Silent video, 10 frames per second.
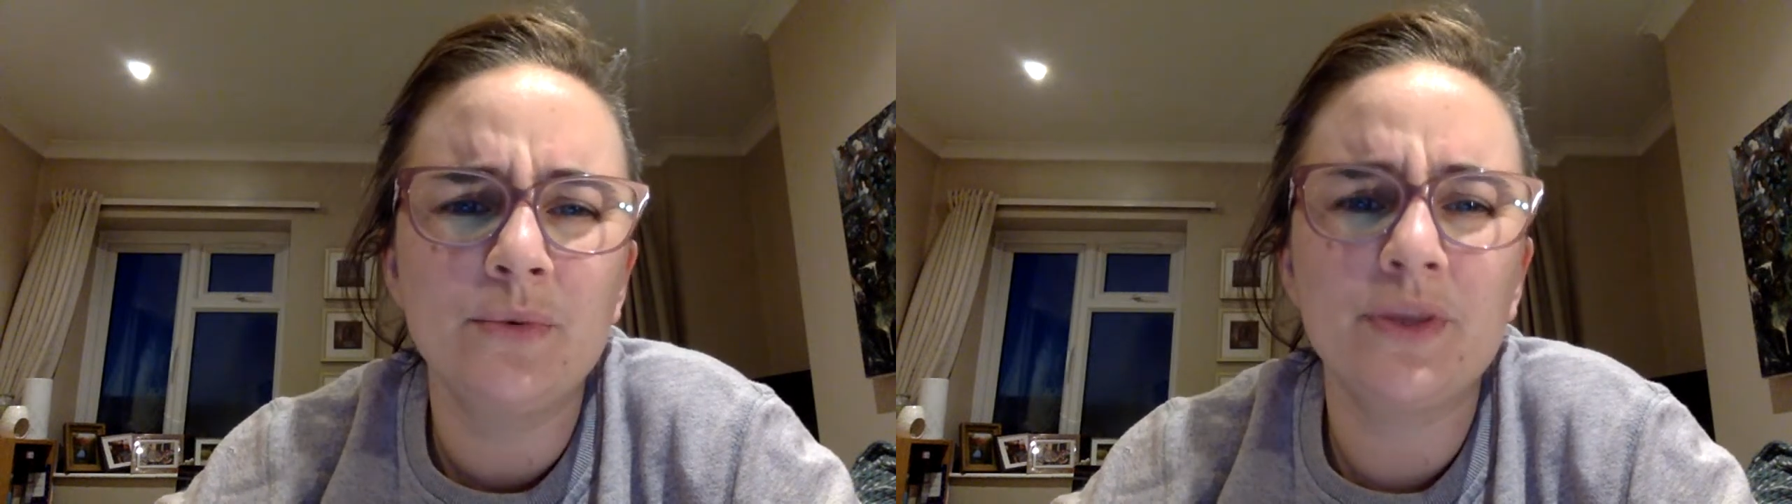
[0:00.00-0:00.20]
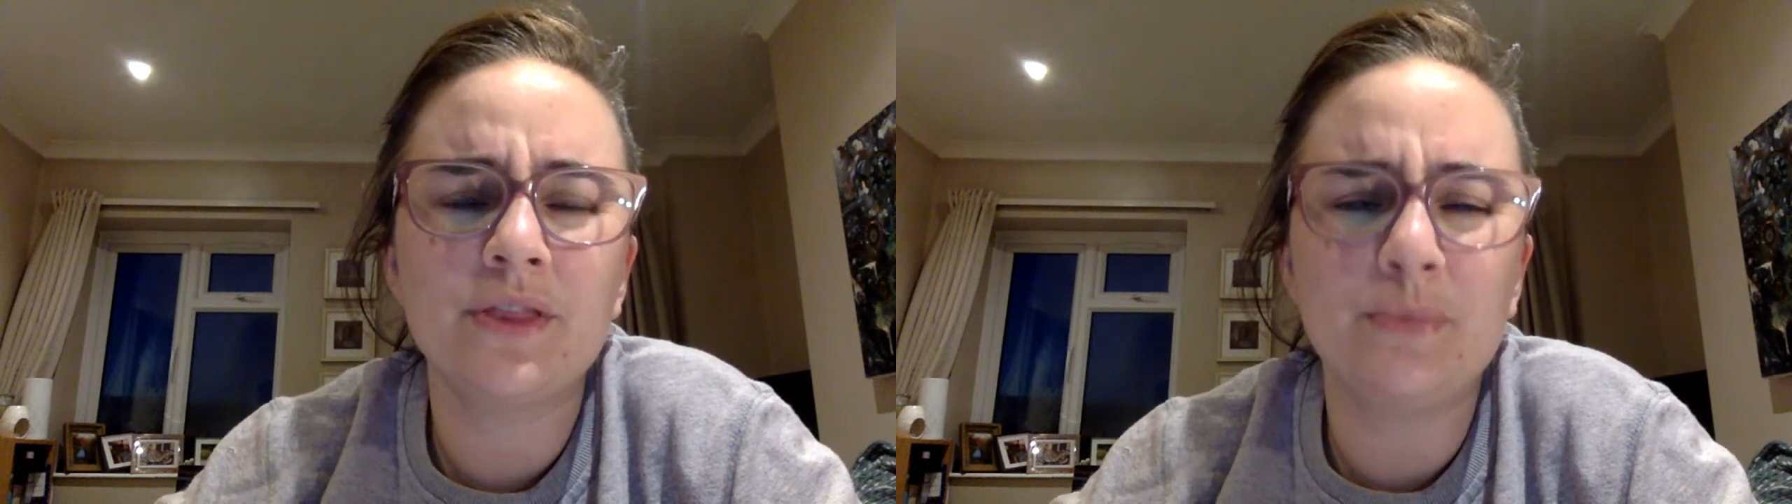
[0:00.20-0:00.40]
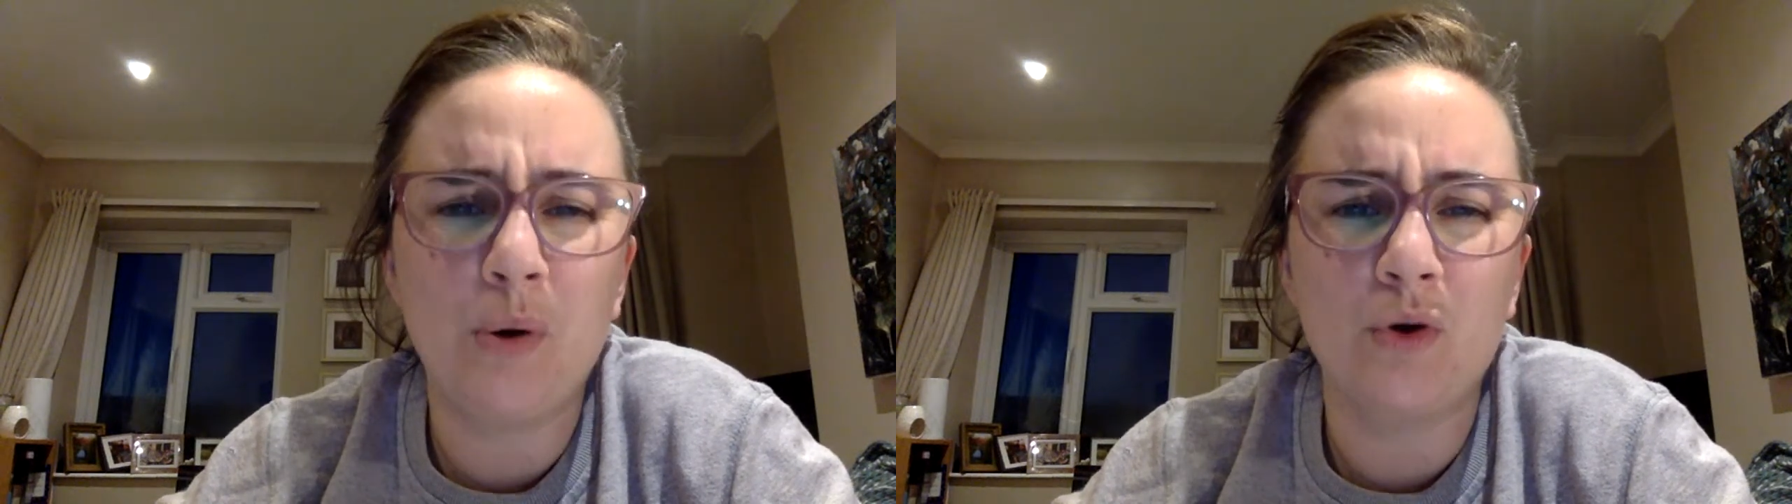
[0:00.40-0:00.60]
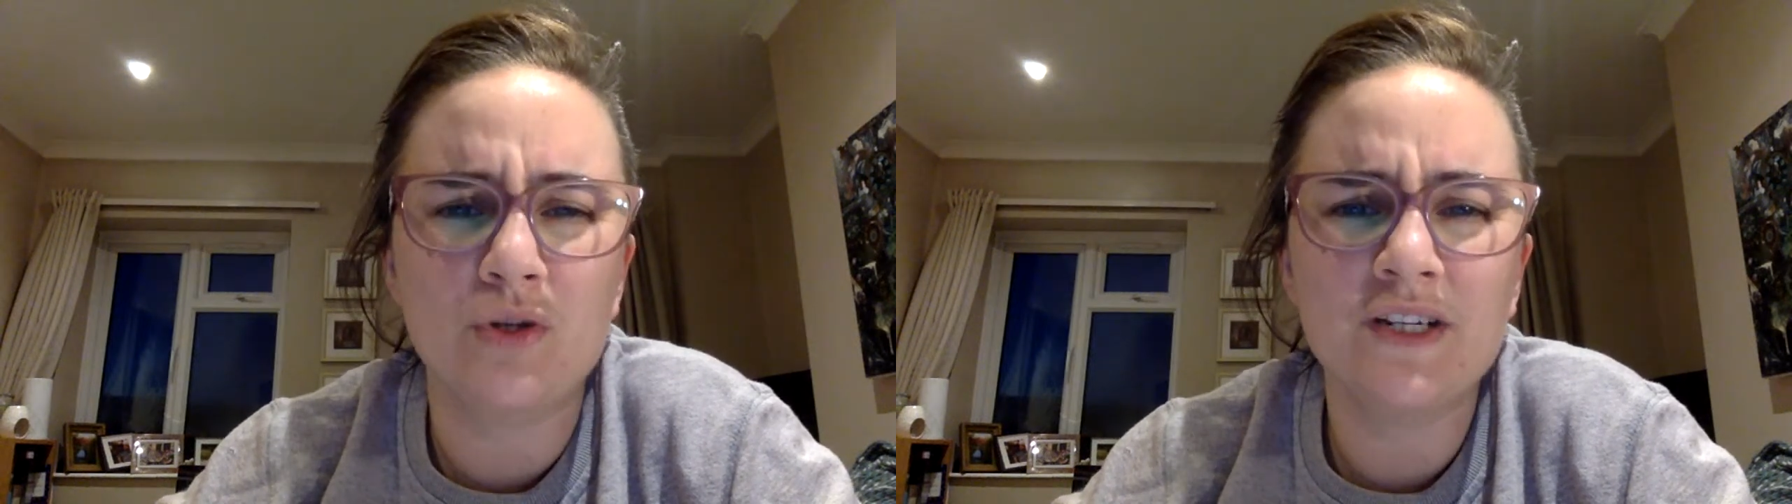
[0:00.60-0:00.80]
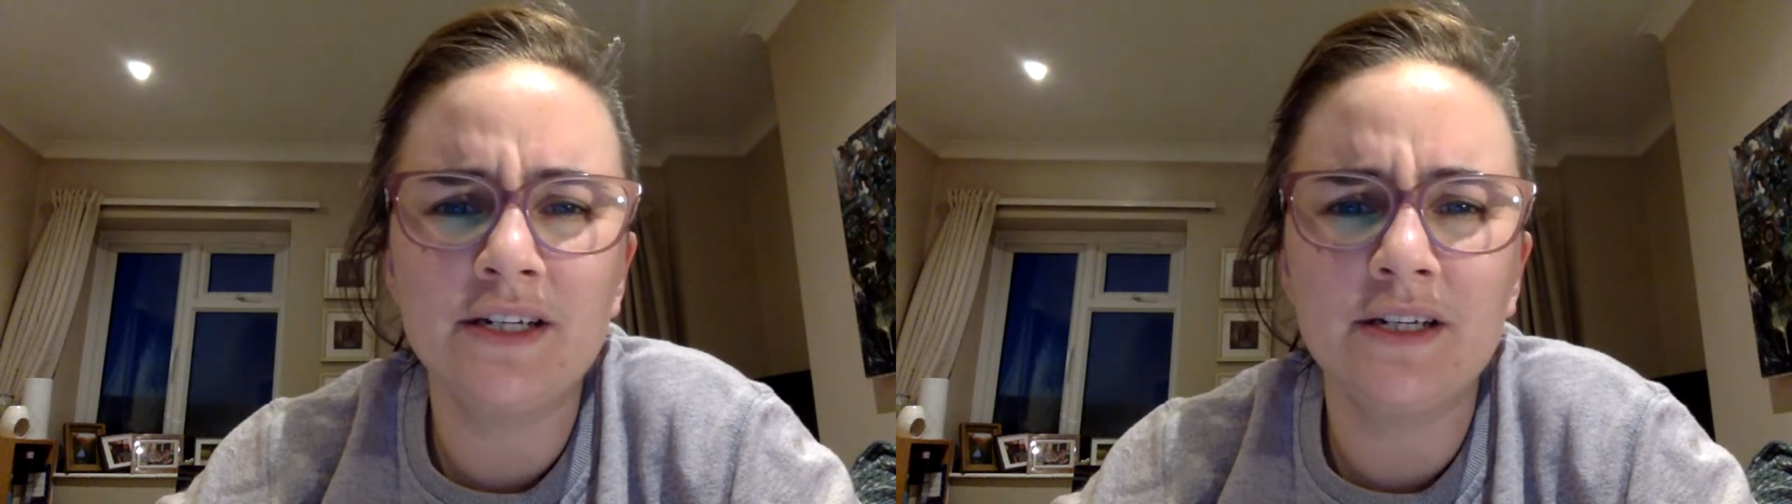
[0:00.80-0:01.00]
With the
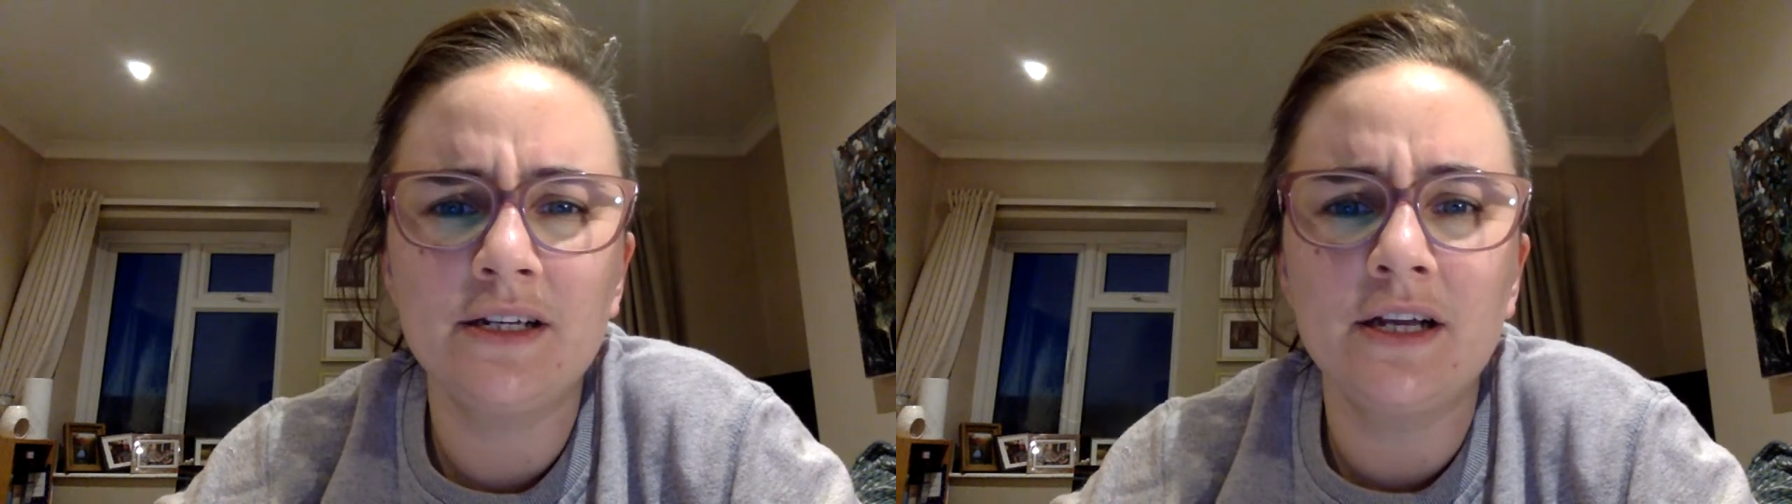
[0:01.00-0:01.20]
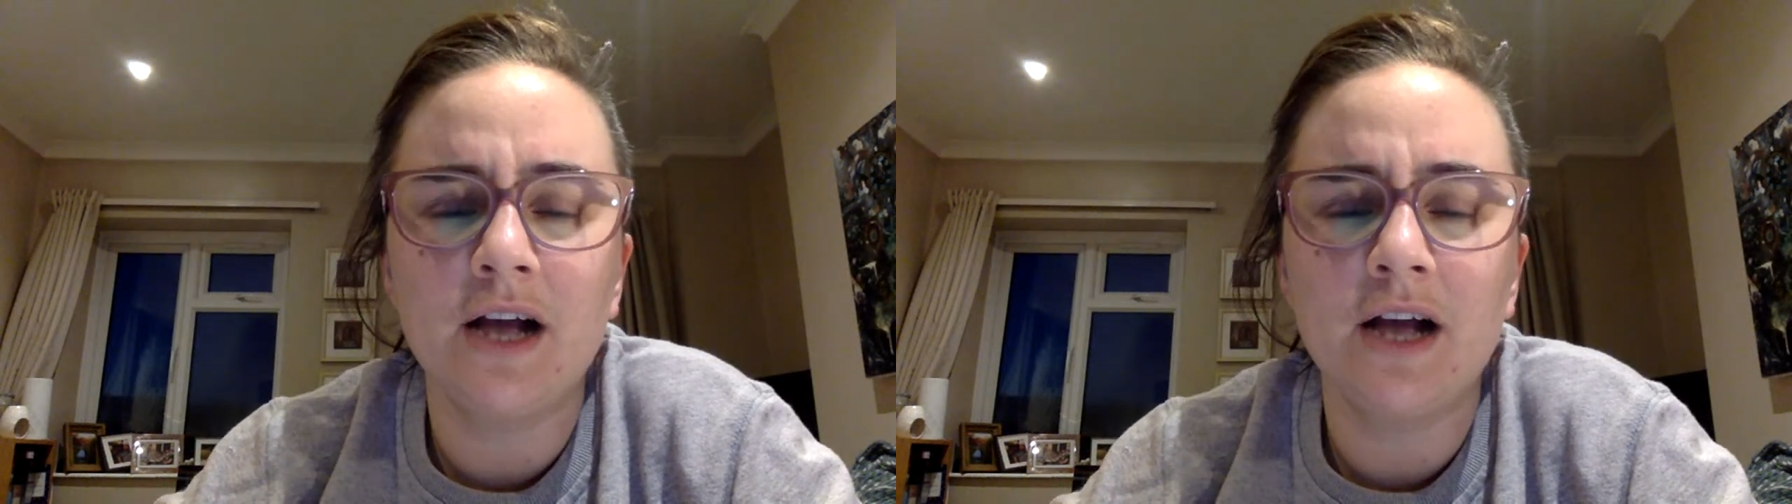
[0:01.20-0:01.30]
pausing?